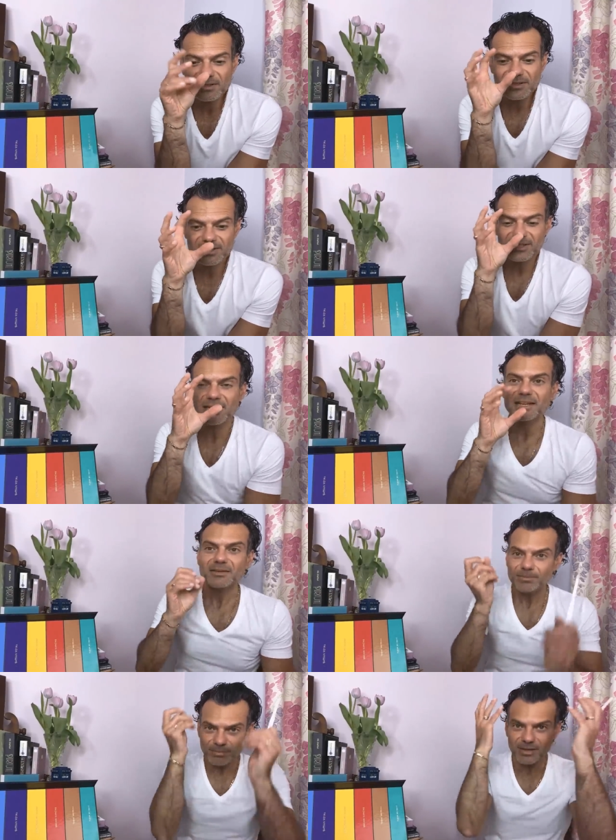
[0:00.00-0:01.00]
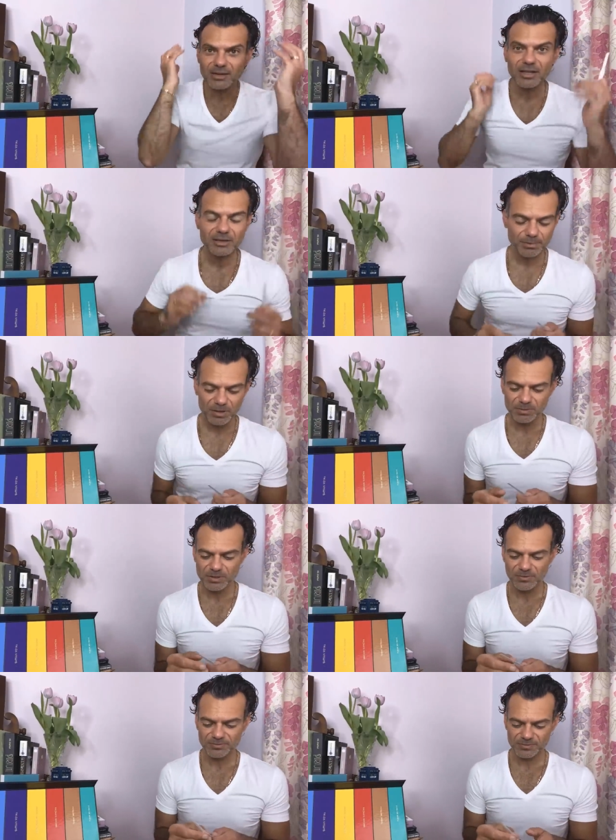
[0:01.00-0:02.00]
sending light bulbs
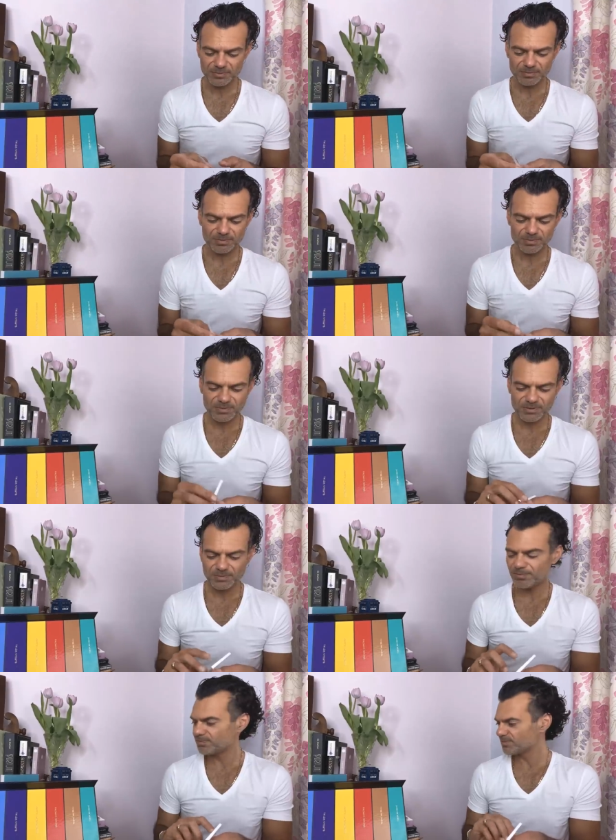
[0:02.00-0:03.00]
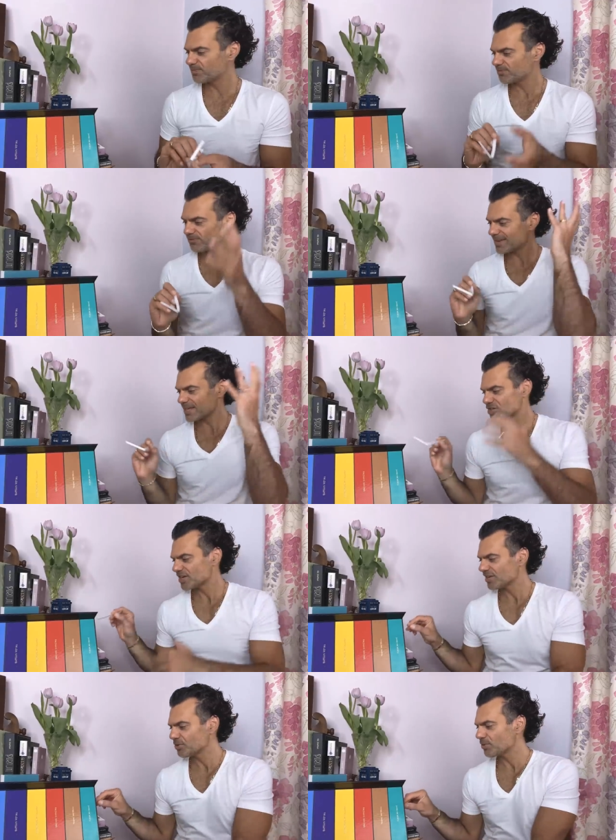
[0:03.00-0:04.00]
off,
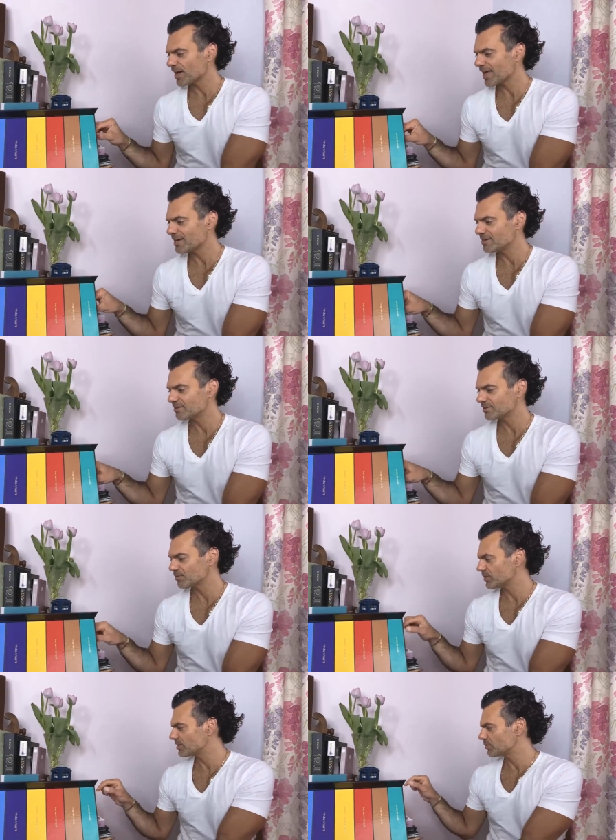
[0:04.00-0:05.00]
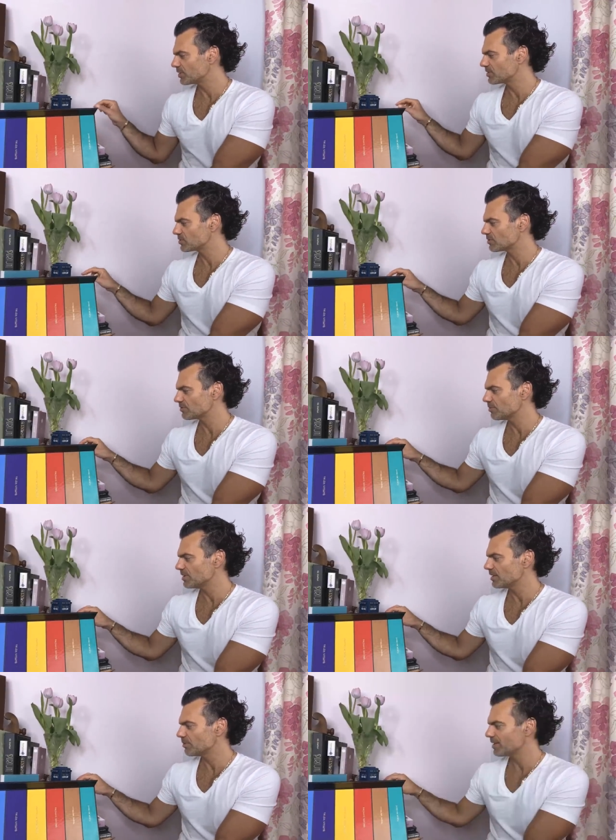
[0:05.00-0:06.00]
flashing in your head with the, with the sort of
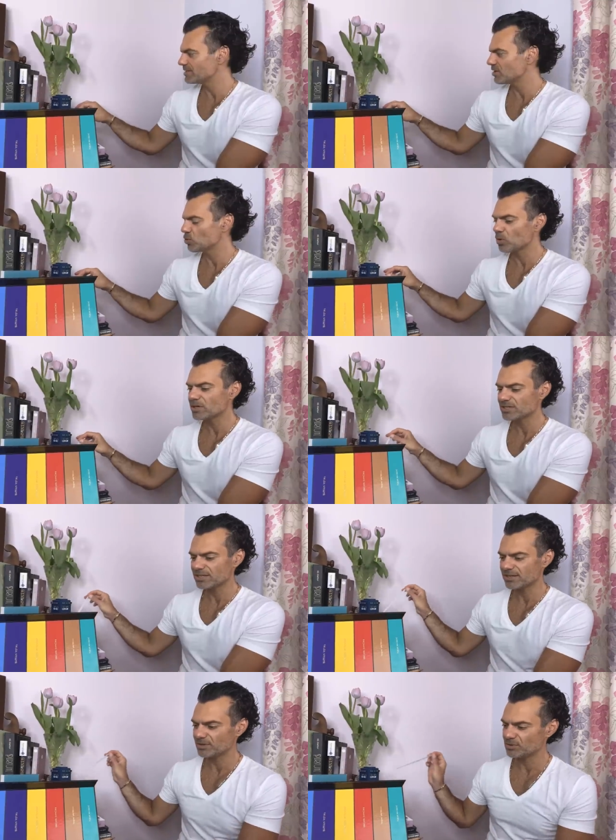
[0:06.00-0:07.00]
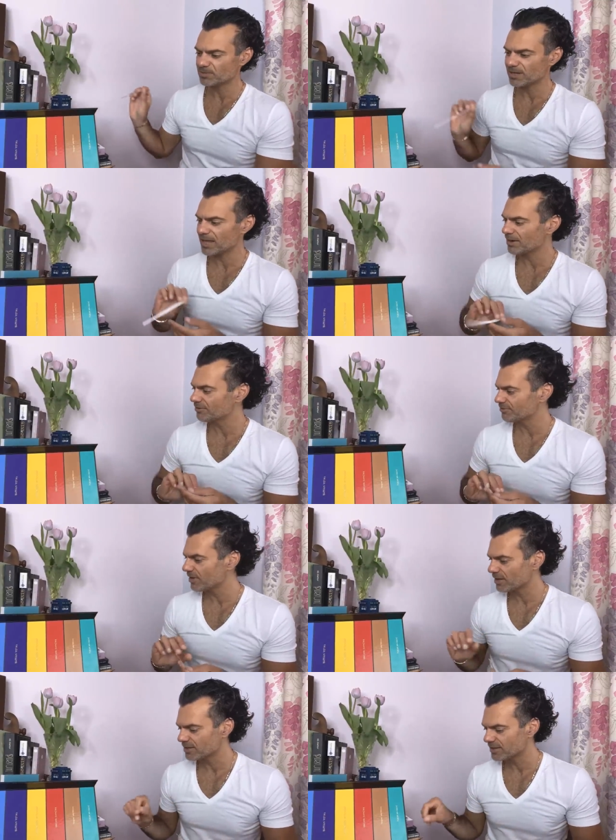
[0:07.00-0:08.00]
amazing quality that you smell. And
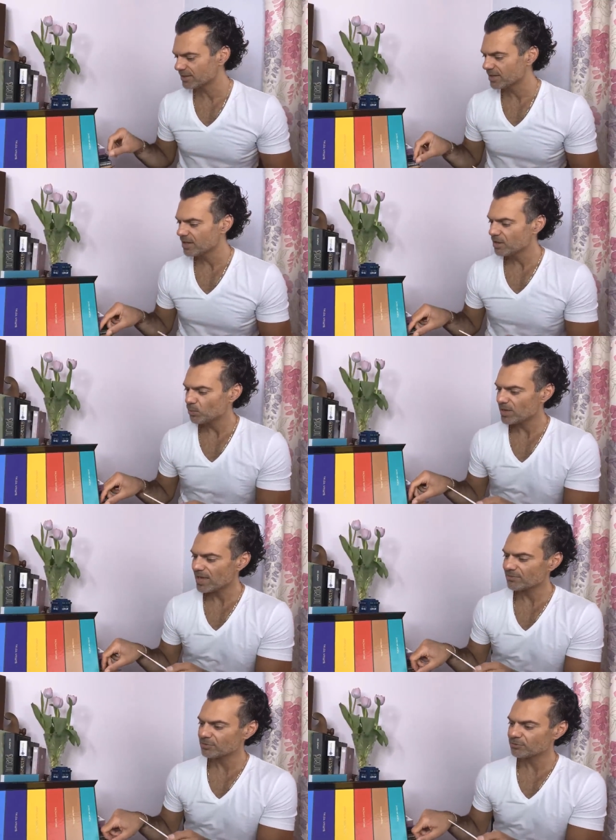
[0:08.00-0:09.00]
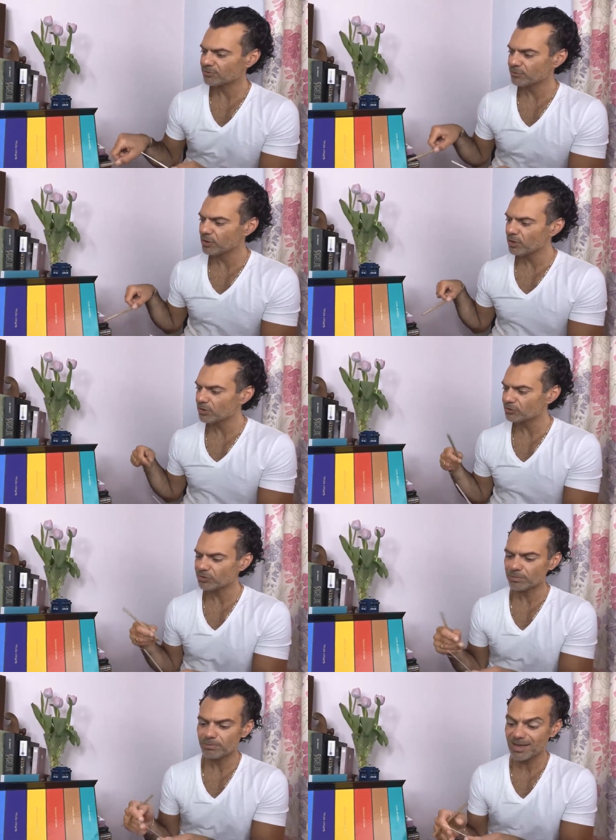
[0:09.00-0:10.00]
finally, we have Fleur
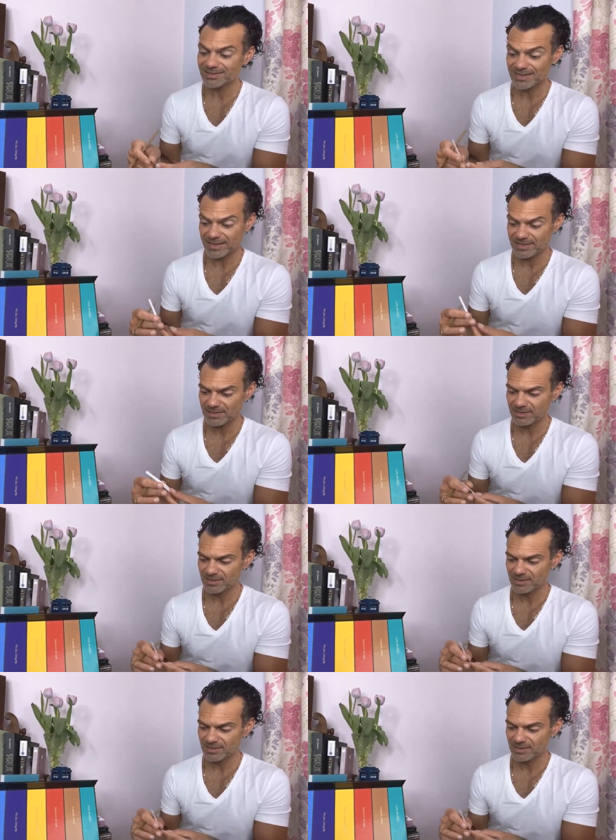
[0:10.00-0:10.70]
de Mate,